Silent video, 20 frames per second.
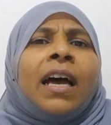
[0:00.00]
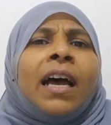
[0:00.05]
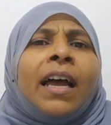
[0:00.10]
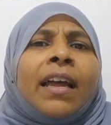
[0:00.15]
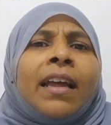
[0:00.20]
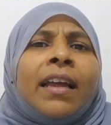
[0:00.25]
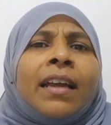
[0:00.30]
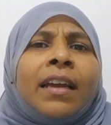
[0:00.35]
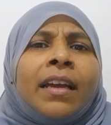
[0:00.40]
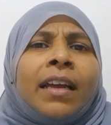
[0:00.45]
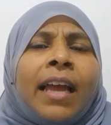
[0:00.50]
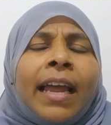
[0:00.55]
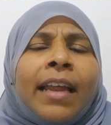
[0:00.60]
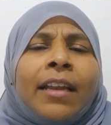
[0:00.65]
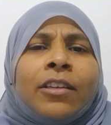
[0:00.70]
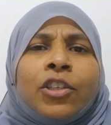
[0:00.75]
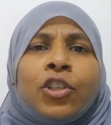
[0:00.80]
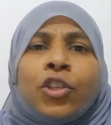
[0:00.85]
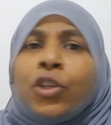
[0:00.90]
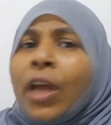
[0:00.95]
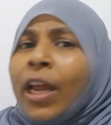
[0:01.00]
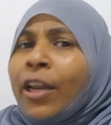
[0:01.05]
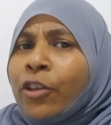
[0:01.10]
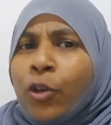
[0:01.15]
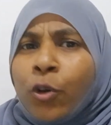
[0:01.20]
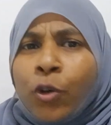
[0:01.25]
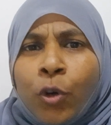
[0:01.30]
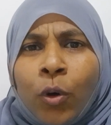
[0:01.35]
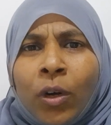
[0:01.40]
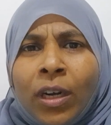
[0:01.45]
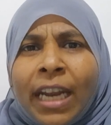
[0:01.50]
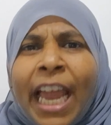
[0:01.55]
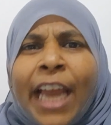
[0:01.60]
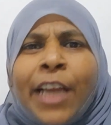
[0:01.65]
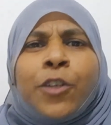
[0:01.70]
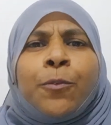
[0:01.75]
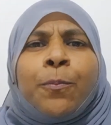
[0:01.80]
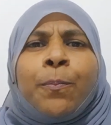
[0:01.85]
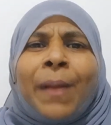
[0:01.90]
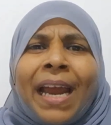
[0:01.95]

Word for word: and and you don't like to